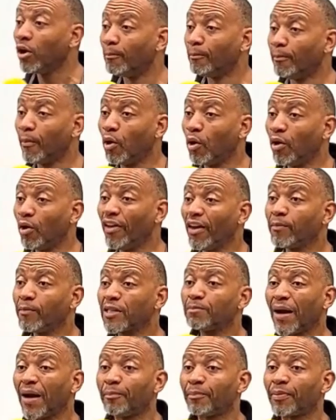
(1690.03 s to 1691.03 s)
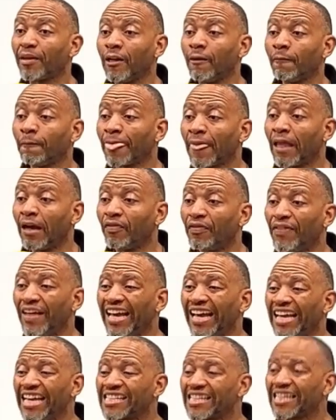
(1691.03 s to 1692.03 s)
ithi ibhayibhile there
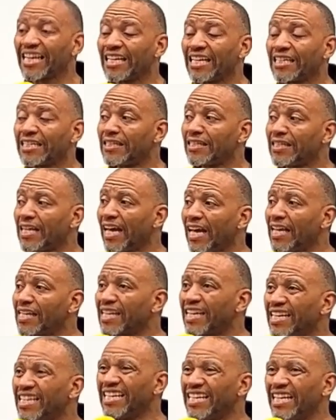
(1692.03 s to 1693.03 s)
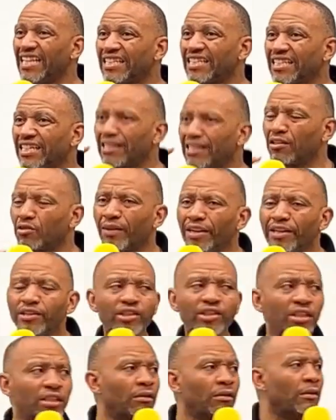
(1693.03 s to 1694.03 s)
is a there is a
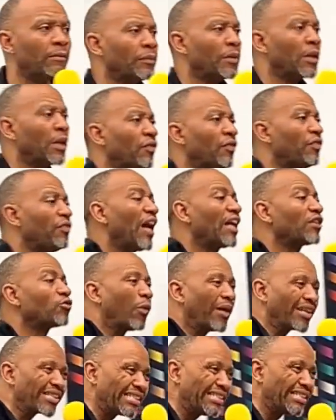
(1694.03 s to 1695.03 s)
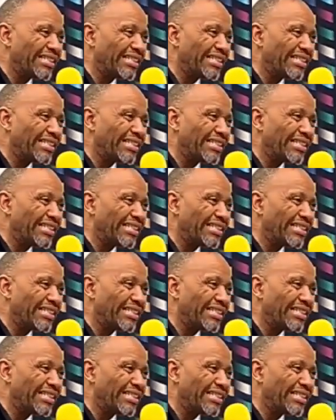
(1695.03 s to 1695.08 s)
generation that was in the